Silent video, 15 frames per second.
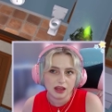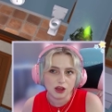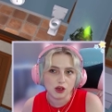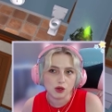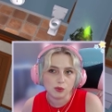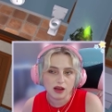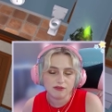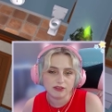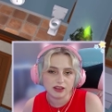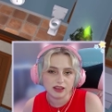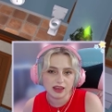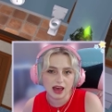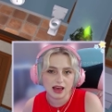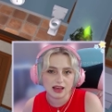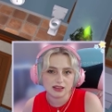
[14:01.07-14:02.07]
whoever
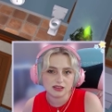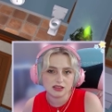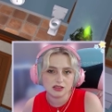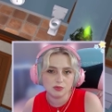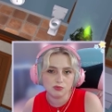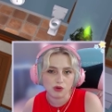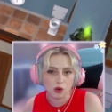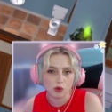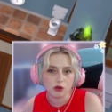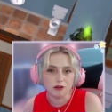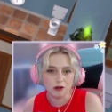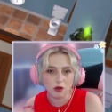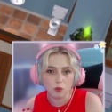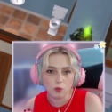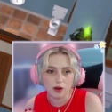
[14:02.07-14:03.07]
gets
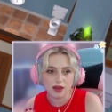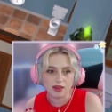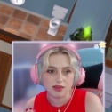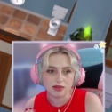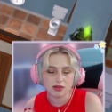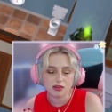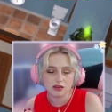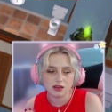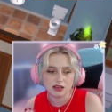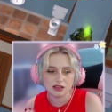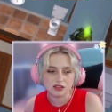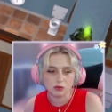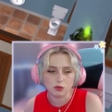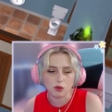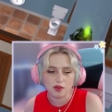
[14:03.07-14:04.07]
broken up with
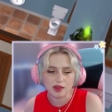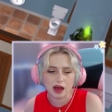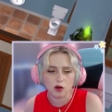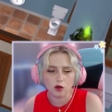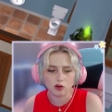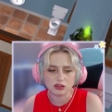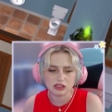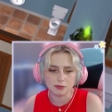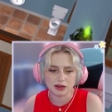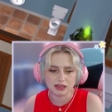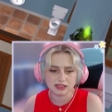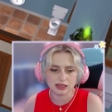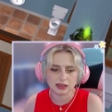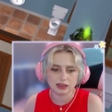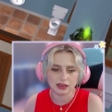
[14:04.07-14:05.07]
is the one that
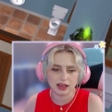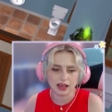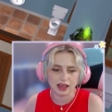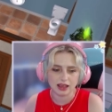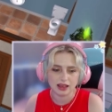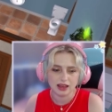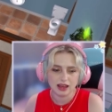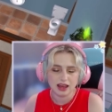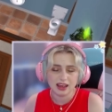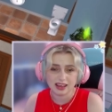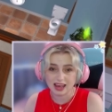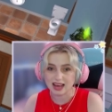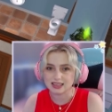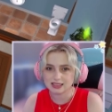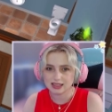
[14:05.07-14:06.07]
automatically
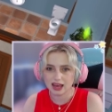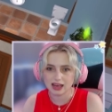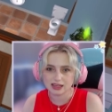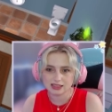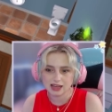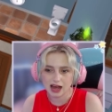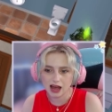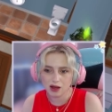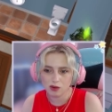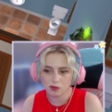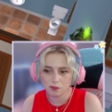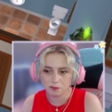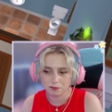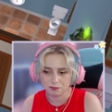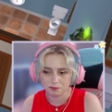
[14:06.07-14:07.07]
gets kicked out.
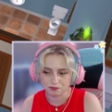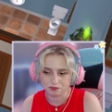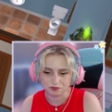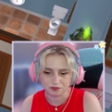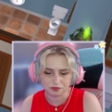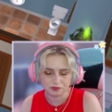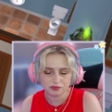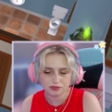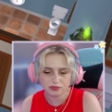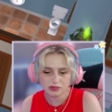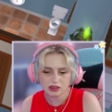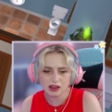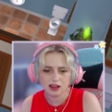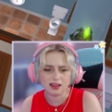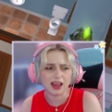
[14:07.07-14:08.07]

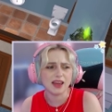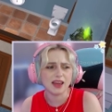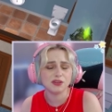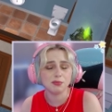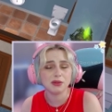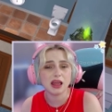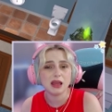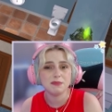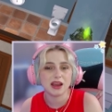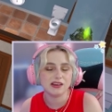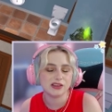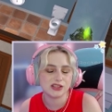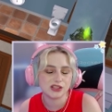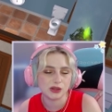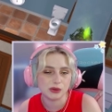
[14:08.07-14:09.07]
Like if you play
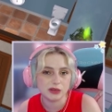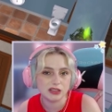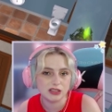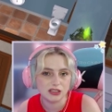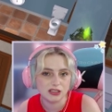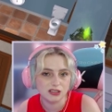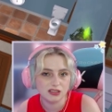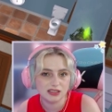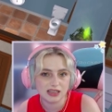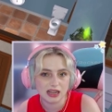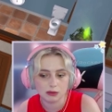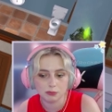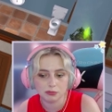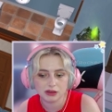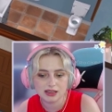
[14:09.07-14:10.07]
Mary Sue and
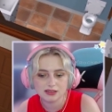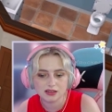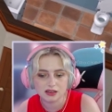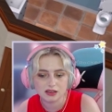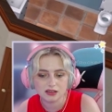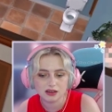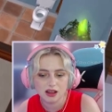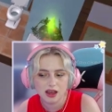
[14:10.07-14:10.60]
Dan Pleasant